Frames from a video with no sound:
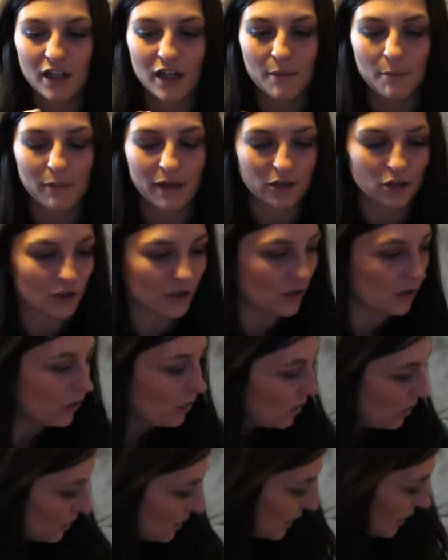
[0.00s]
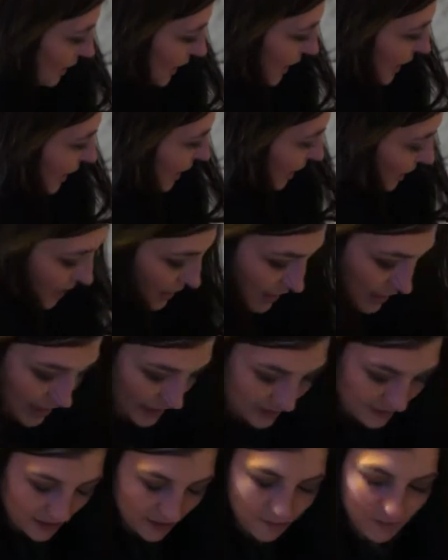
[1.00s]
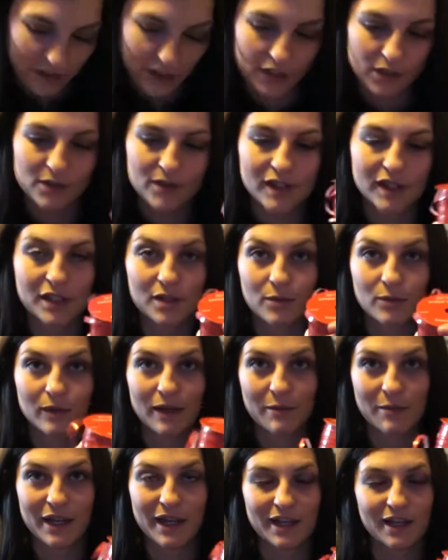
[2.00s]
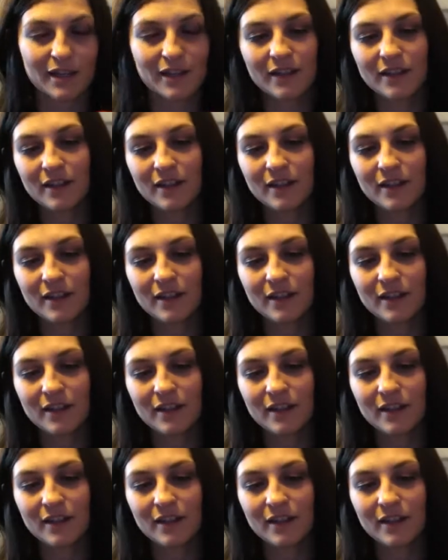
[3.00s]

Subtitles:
punch little holes in there, and then I'm going to use this ribbon,